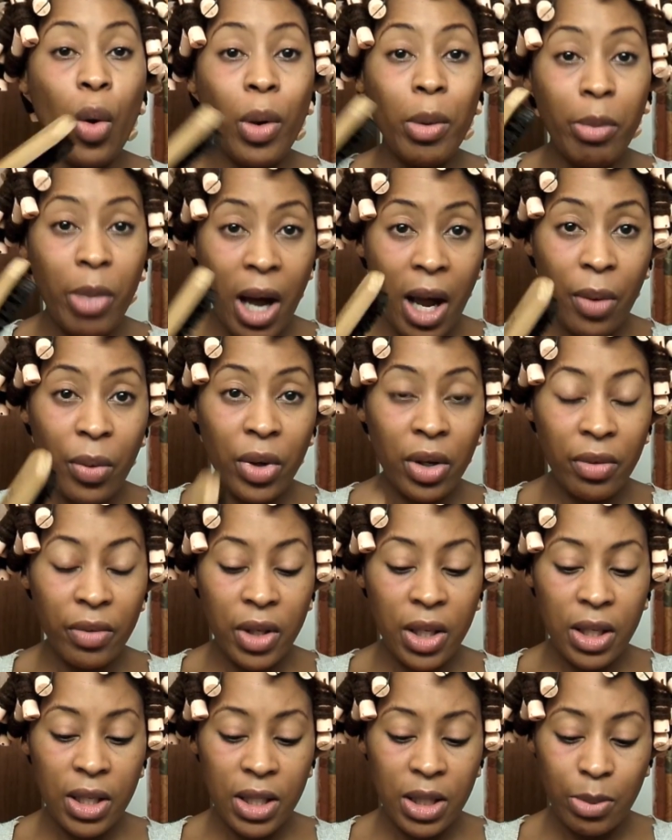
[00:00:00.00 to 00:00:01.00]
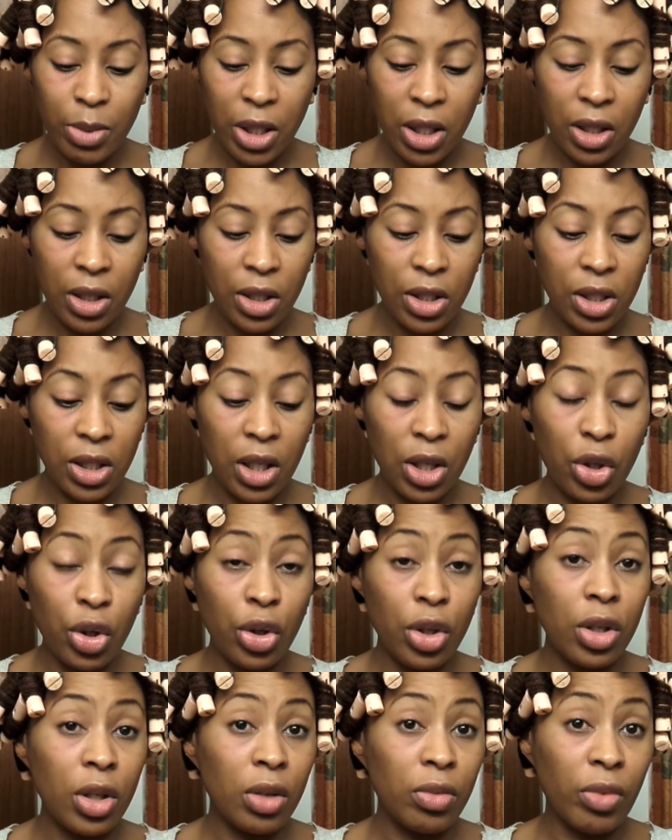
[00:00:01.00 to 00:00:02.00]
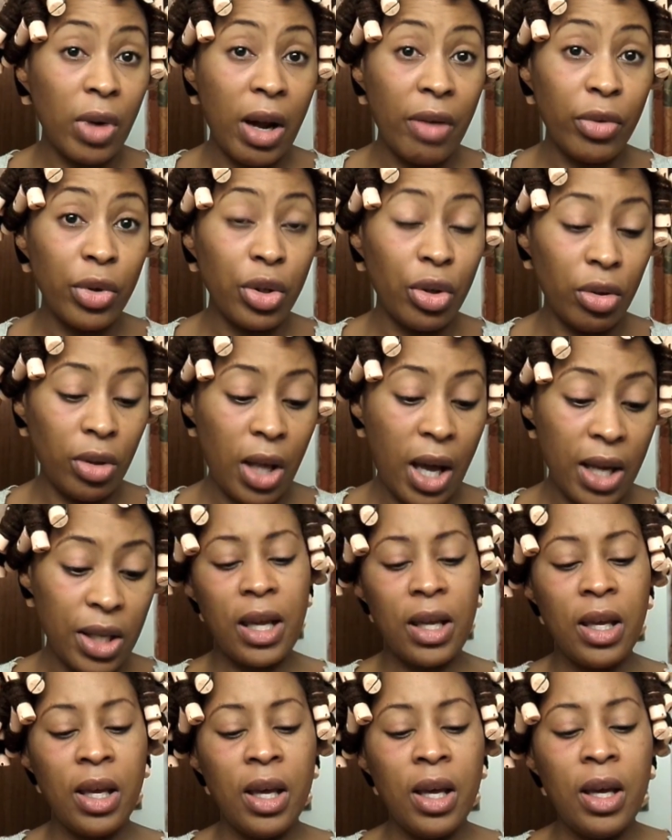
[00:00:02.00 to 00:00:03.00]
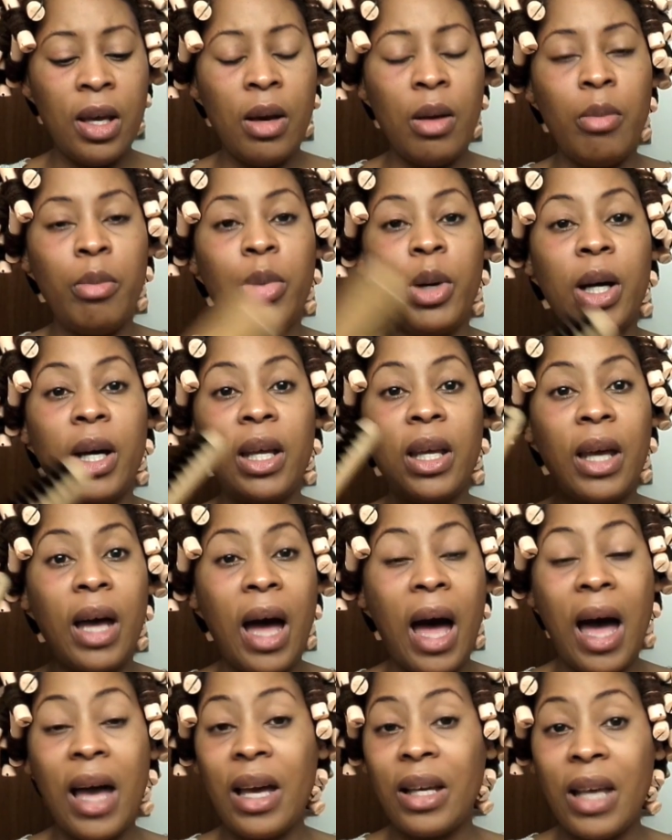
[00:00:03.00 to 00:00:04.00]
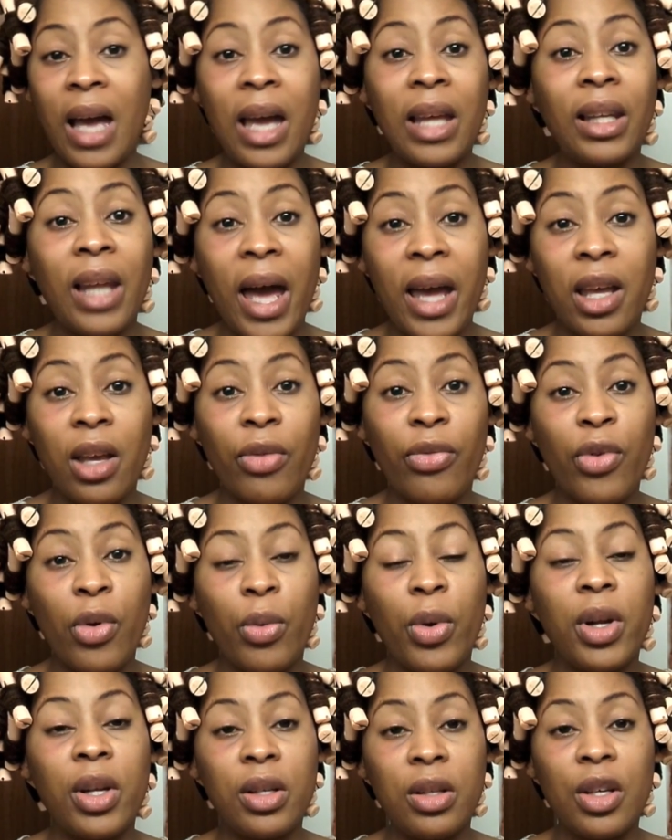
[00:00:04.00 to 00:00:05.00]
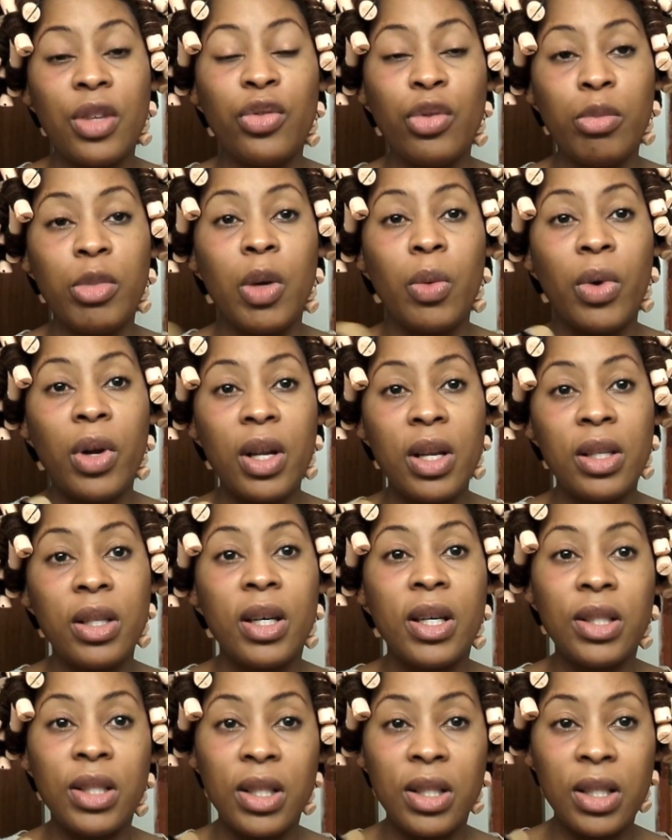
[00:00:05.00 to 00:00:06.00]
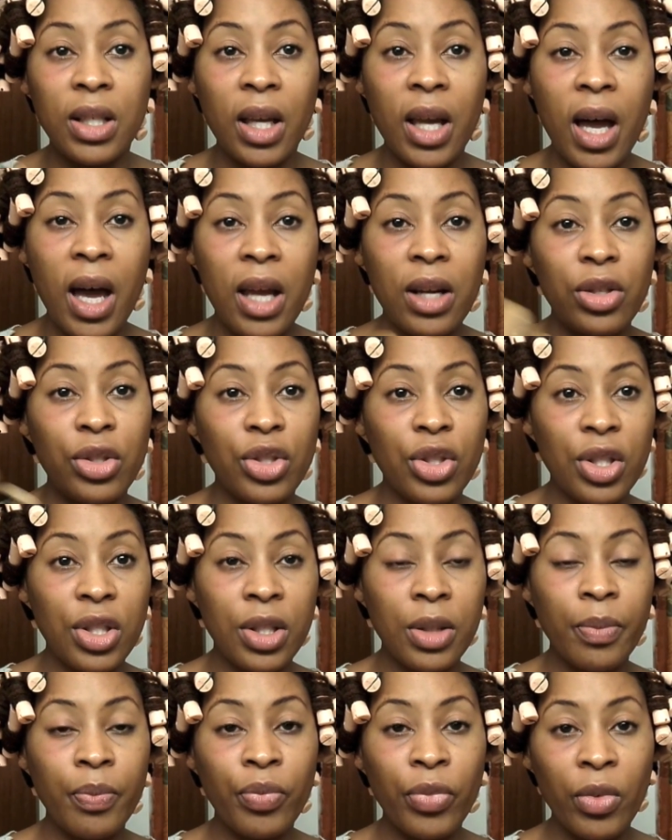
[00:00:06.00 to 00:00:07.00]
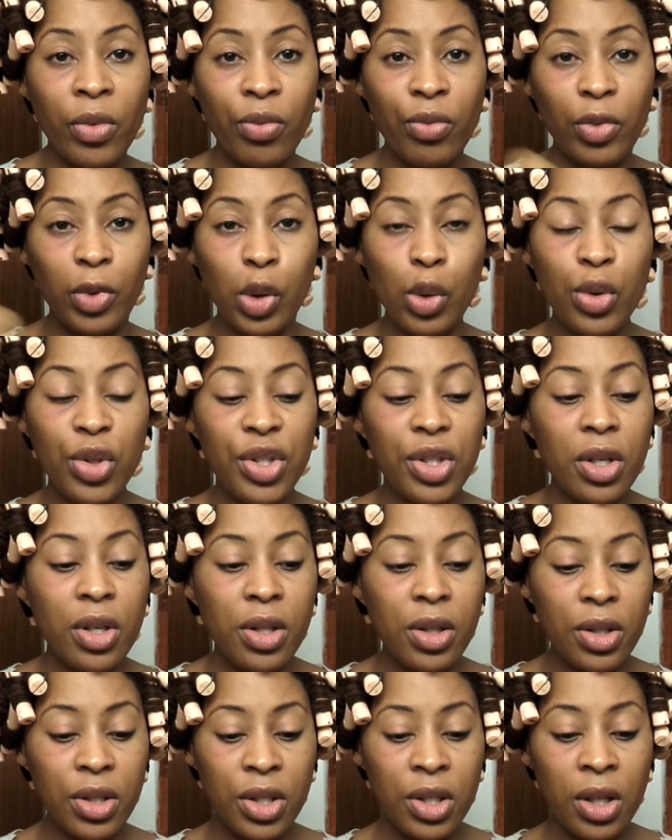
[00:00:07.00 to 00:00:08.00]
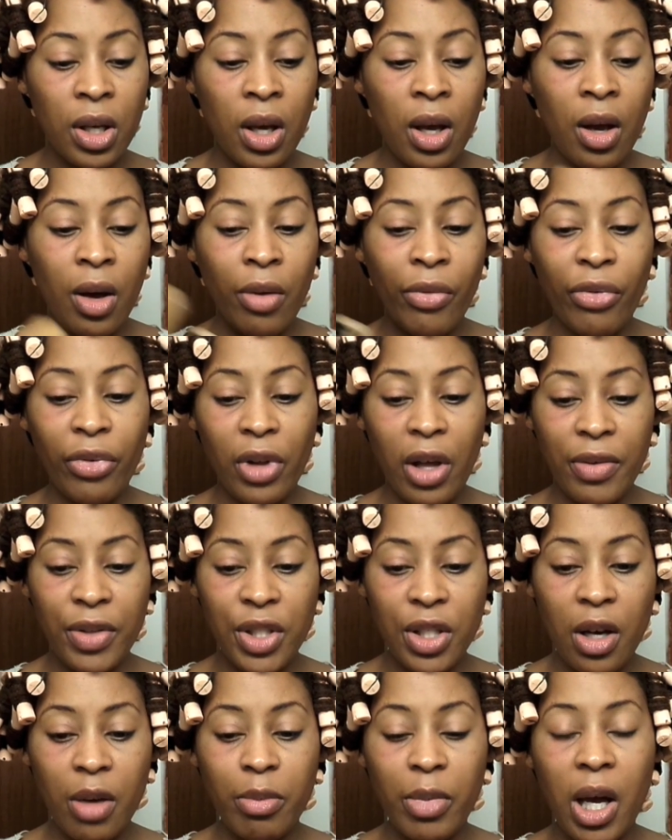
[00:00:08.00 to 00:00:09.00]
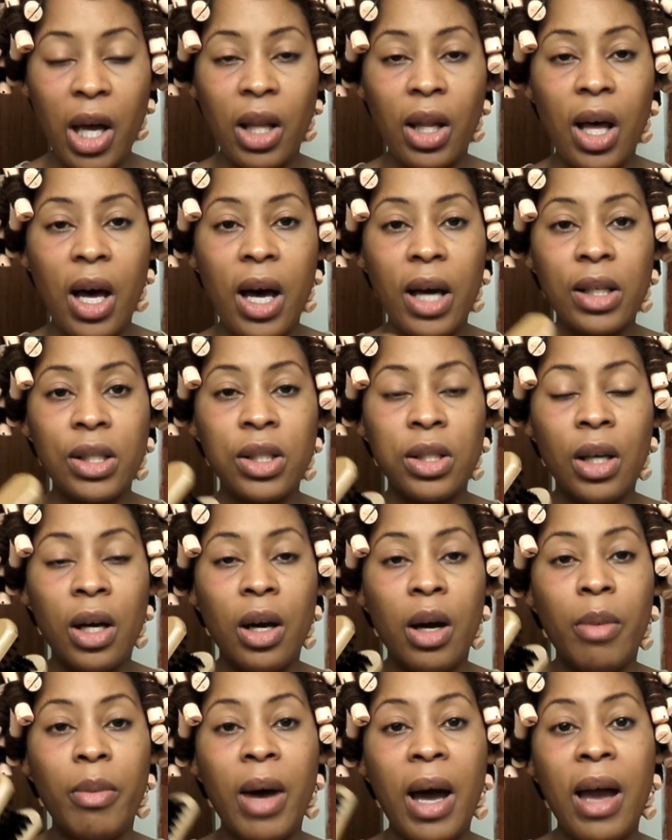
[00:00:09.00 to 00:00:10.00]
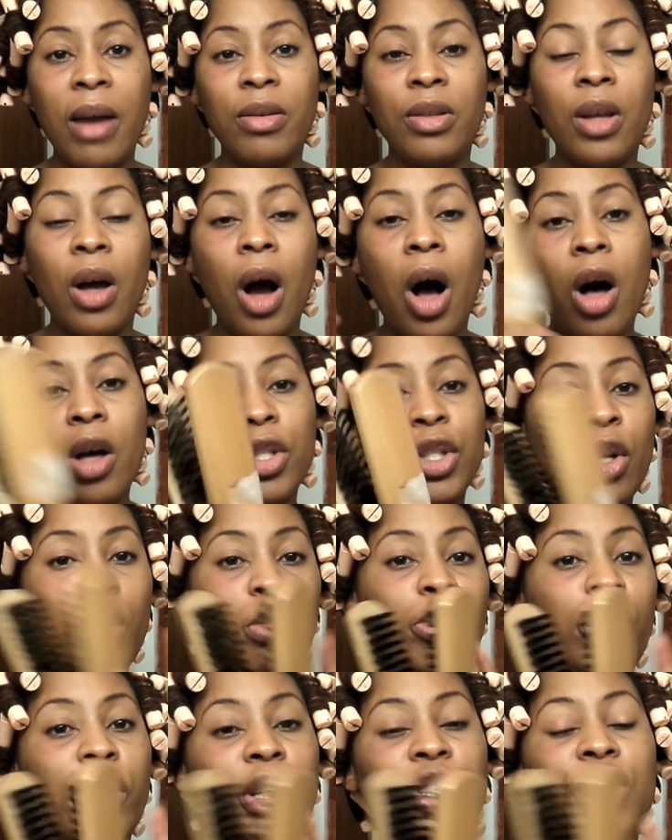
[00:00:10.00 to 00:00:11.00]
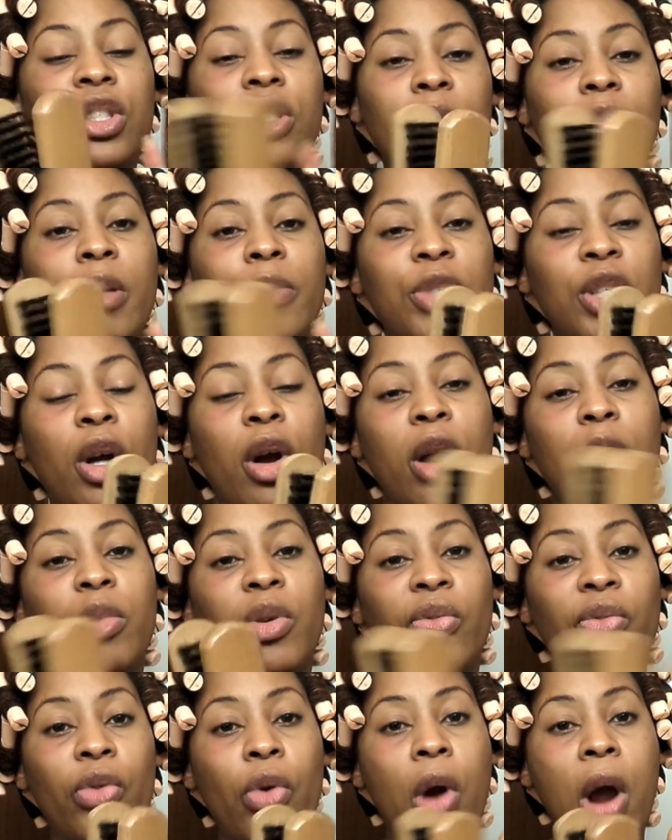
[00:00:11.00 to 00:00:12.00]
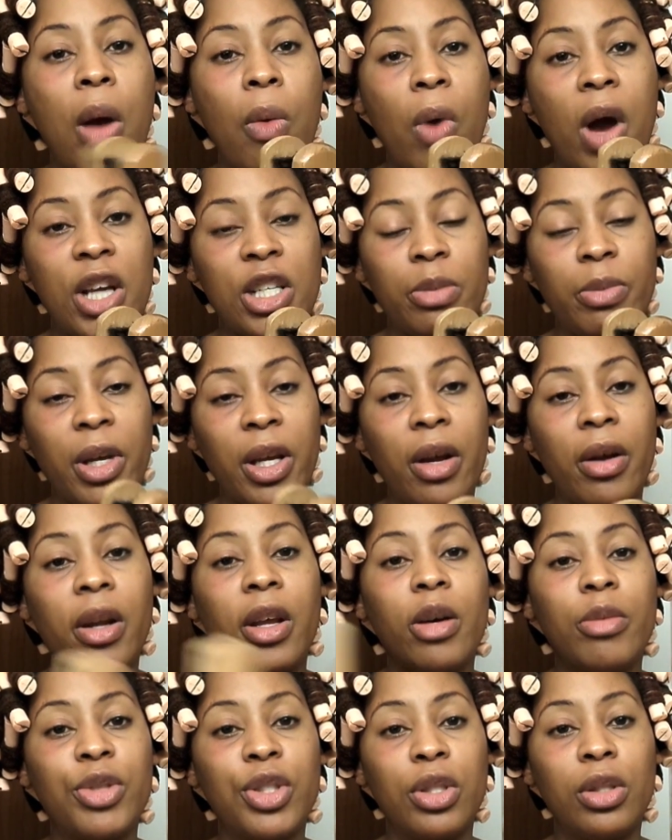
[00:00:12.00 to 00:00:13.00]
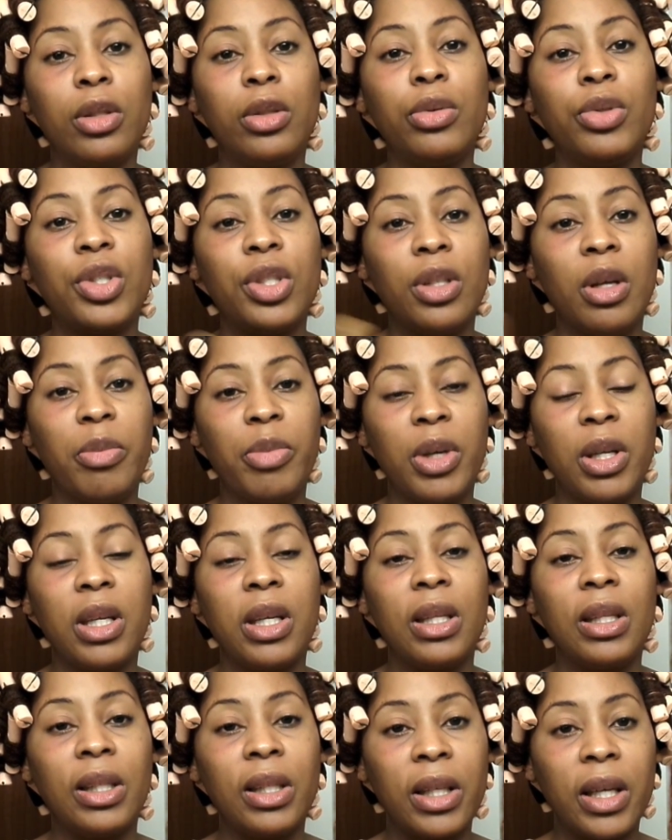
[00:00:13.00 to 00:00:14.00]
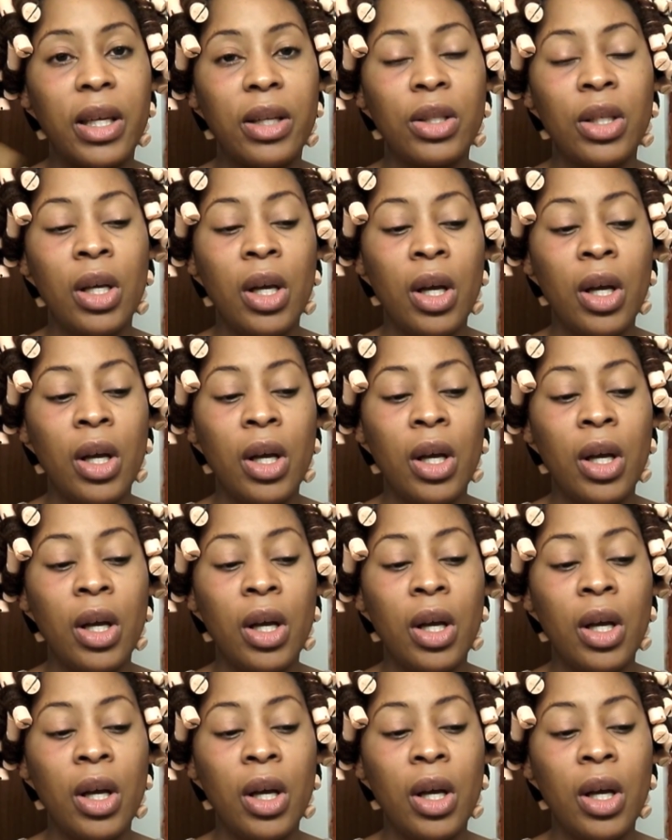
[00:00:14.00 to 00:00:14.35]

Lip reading: and buy one of these because it could unravel your locks. But I like it for what it does for me. What it does is it kind of just loosens, fluffs up my locks. I also brushed them, I'm sorry, before I wash my hair. It helps to loosen up any lint